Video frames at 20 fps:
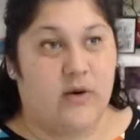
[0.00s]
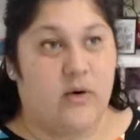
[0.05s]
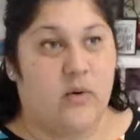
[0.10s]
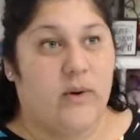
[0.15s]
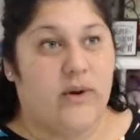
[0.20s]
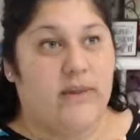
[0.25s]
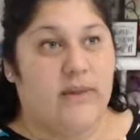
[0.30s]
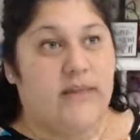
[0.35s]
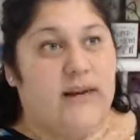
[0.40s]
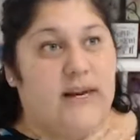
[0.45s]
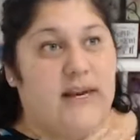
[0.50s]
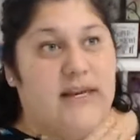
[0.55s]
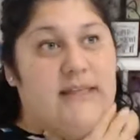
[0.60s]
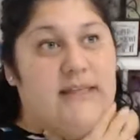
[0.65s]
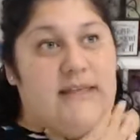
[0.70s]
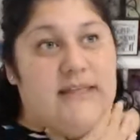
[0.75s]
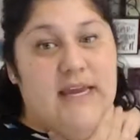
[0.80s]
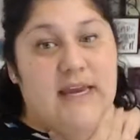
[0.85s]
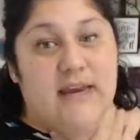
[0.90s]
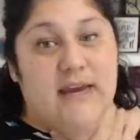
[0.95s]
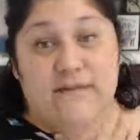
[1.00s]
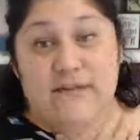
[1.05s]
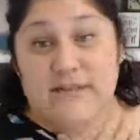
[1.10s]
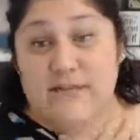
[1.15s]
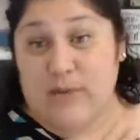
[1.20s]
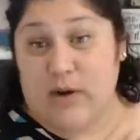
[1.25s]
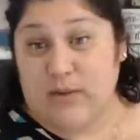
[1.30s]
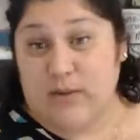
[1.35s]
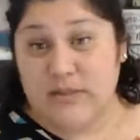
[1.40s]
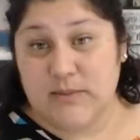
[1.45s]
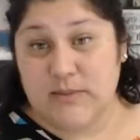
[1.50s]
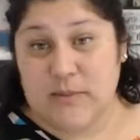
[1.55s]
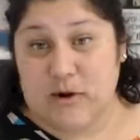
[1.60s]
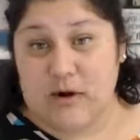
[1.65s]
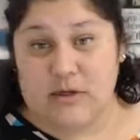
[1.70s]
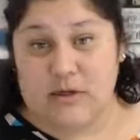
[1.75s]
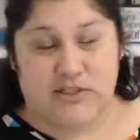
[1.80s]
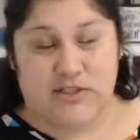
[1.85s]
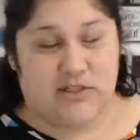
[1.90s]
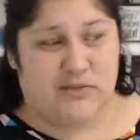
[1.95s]
One that I can think of is Mom
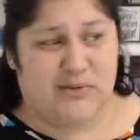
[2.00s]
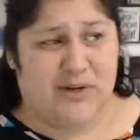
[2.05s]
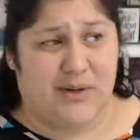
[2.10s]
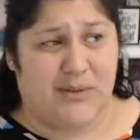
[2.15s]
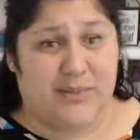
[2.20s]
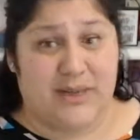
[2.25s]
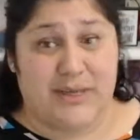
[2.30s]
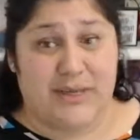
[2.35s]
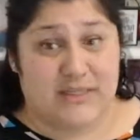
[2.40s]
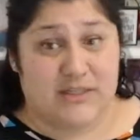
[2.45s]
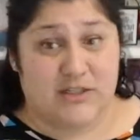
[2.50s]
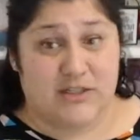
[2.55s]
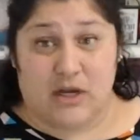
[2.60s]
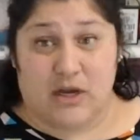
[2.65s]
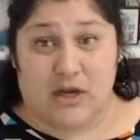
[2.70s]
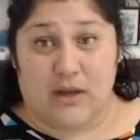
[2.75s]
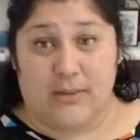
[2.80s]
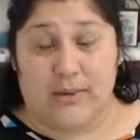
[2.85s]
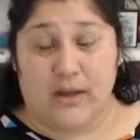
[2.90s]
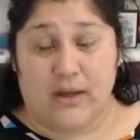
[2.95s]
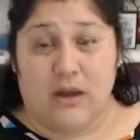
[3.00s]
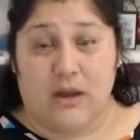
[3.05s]
Spark. She's doing an amazing job